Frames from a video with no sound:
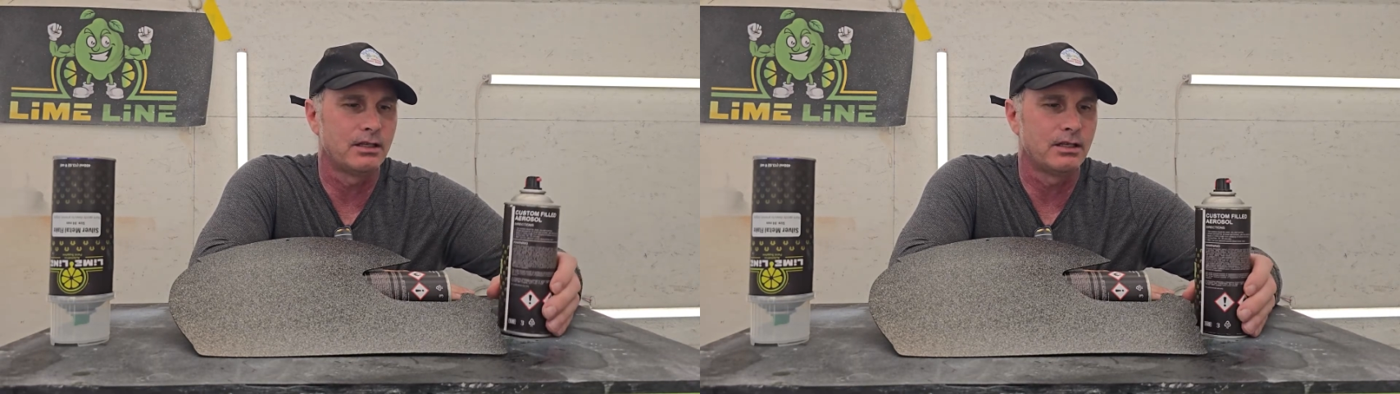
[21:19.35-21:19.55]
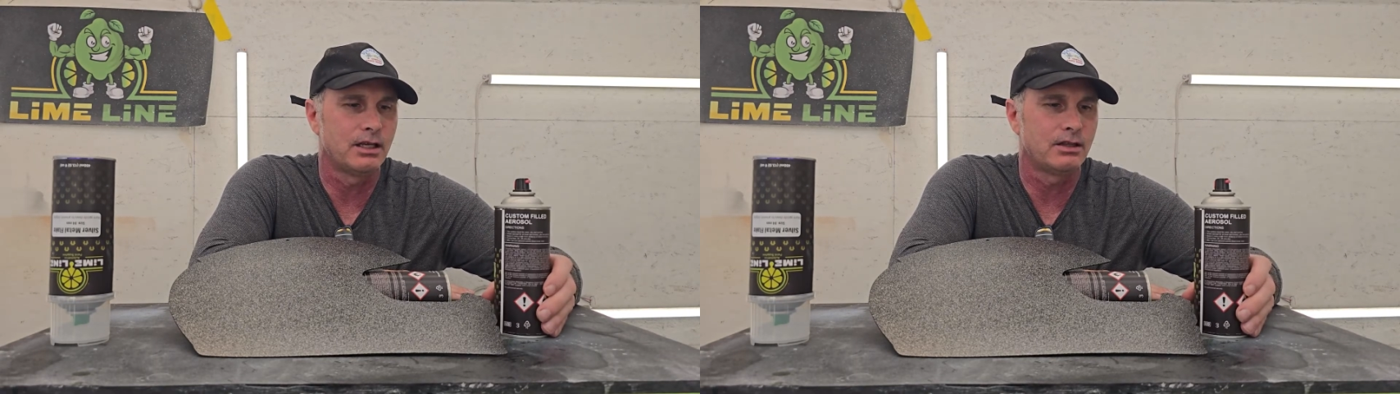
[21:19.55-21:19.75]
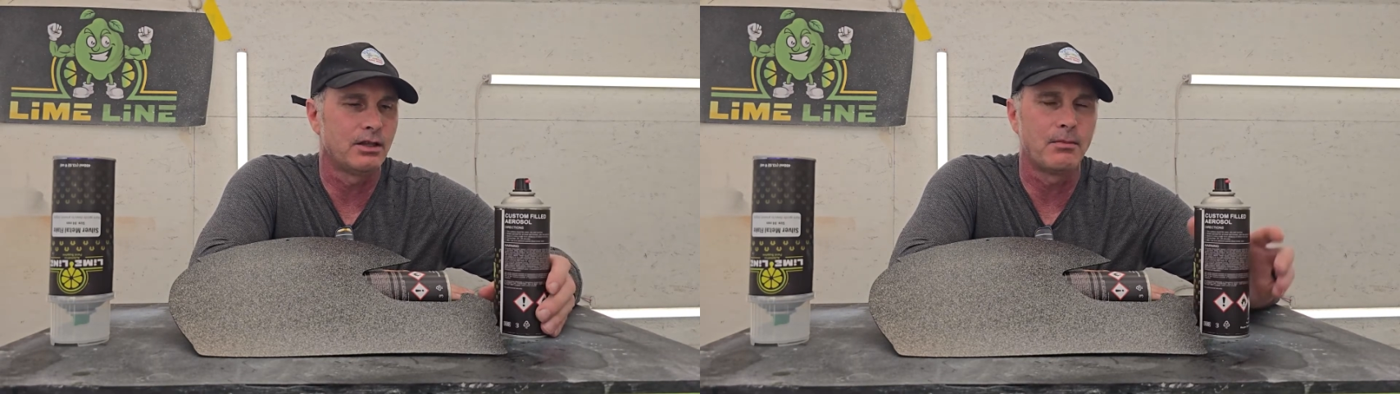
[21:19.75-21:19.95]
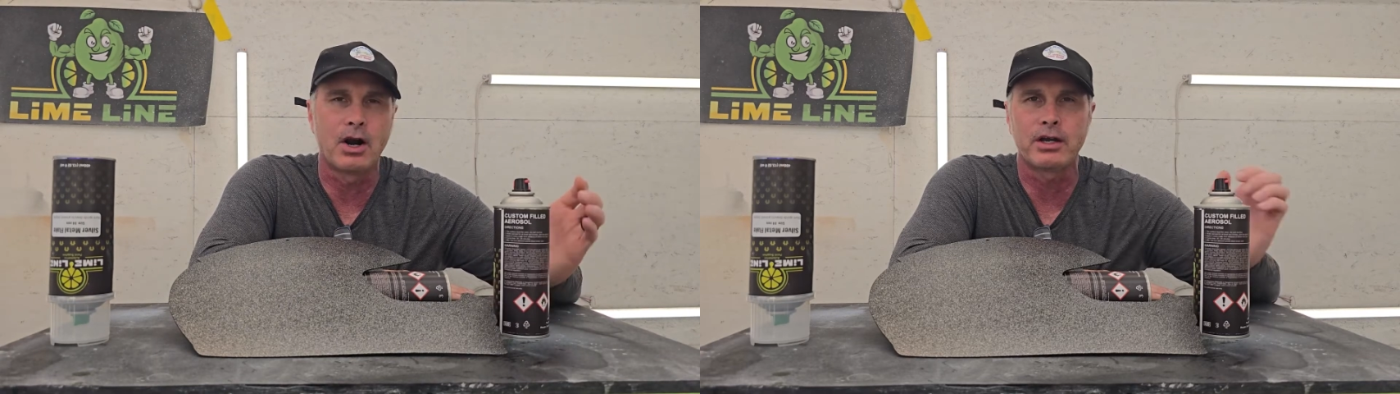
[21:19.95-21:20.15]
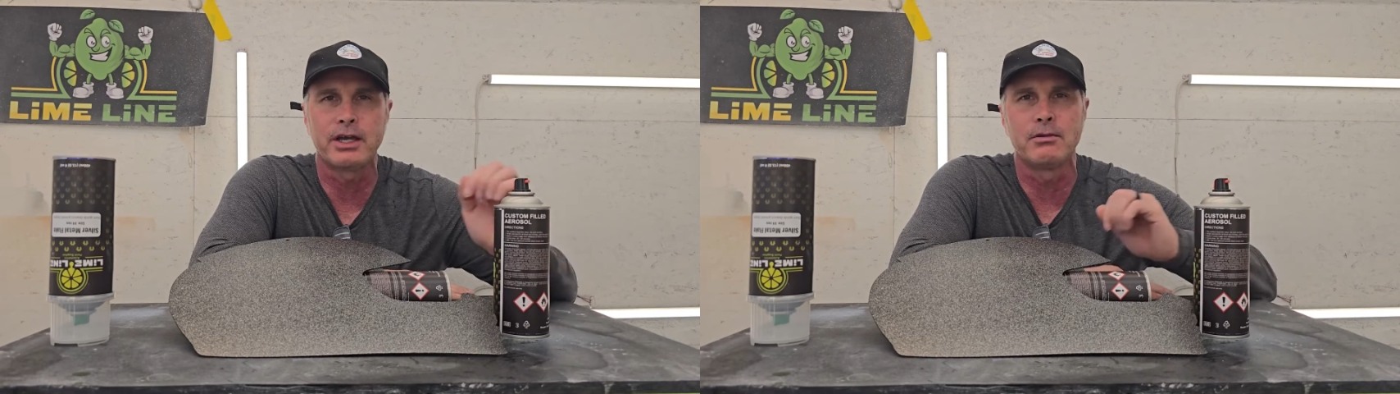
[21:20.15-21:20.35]
hit the
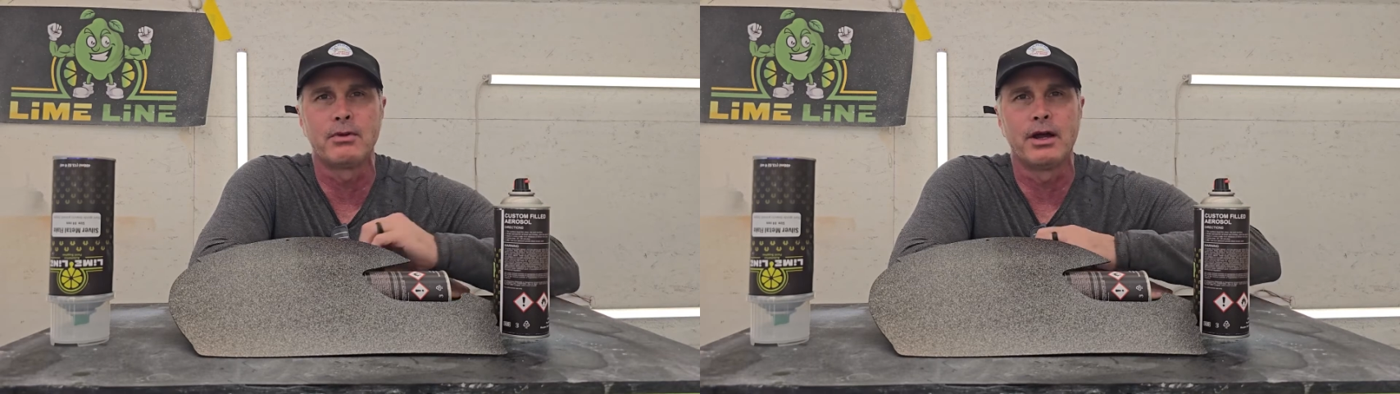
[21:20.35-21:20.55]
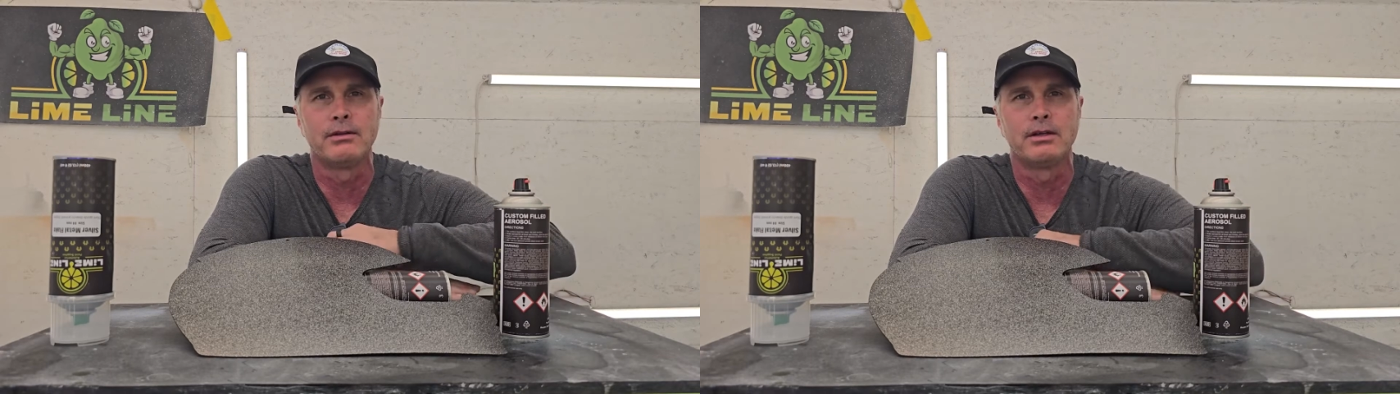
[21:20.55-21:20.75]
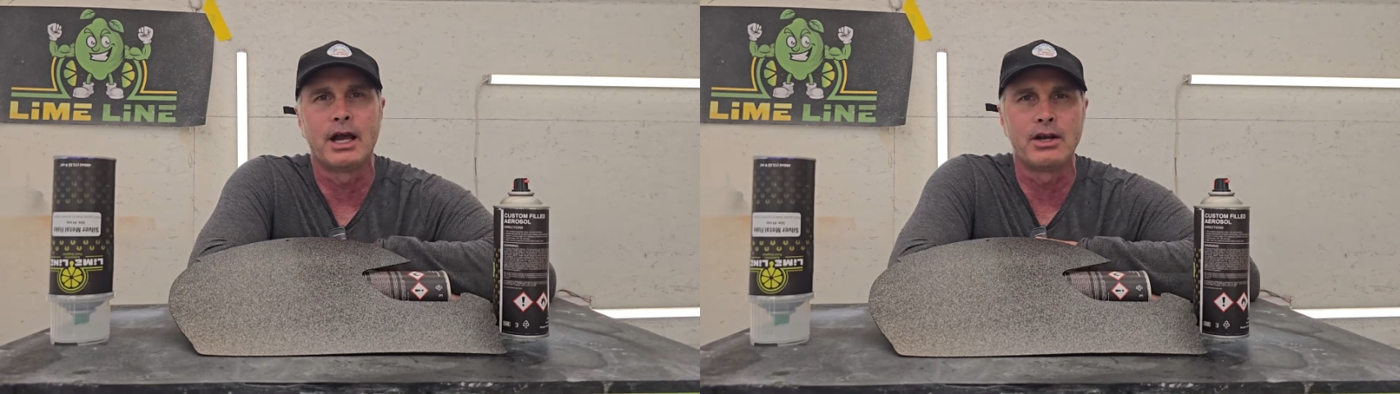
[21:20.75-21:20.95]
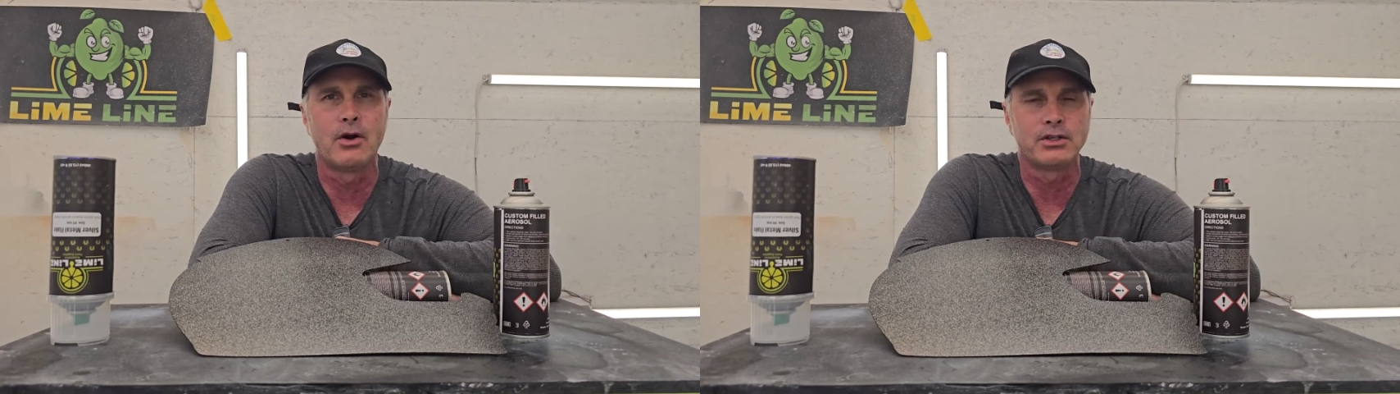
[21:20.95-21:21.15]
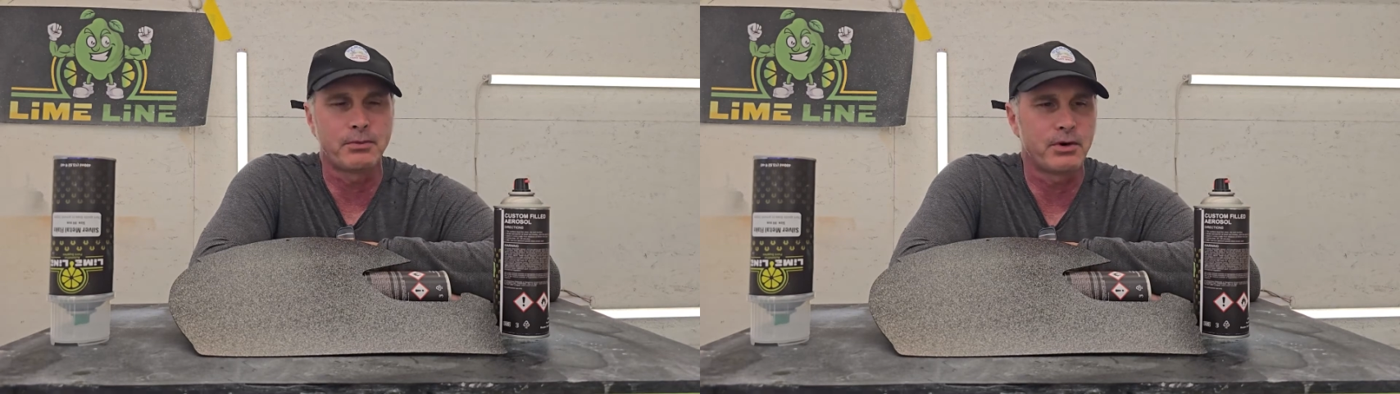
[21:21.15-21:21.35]
market, but I
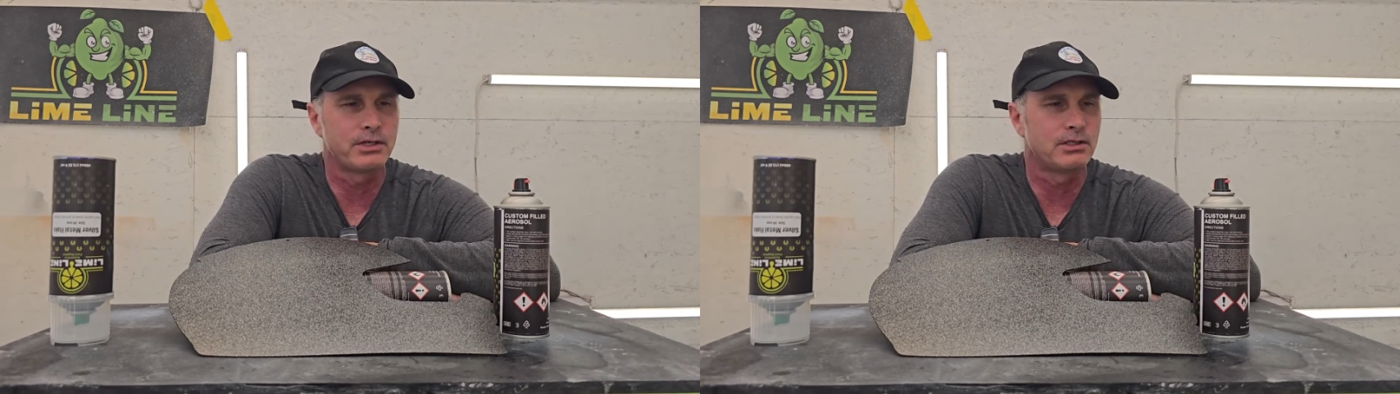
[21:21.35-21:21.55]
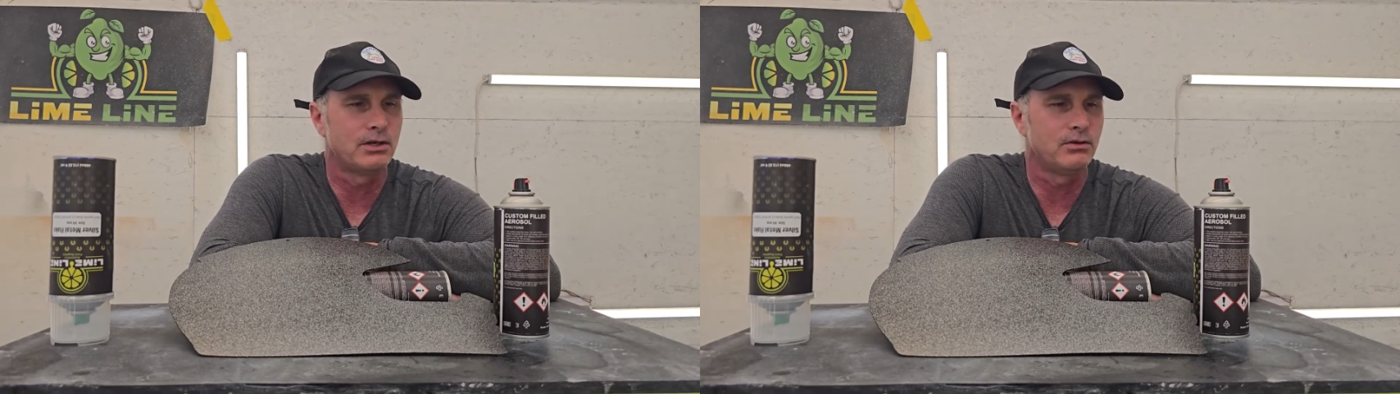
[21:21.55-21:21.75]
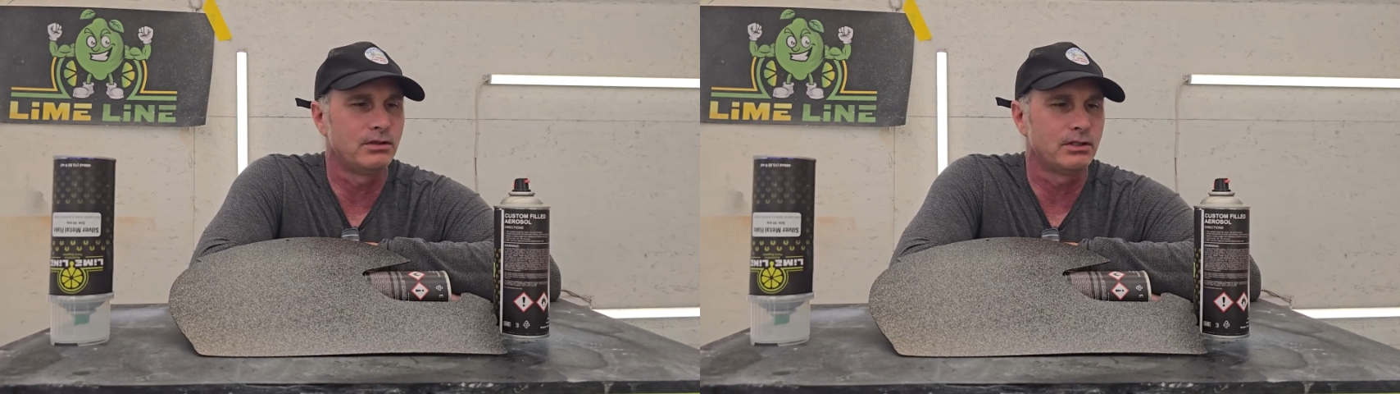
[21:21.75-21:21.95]
know it's pretty soon.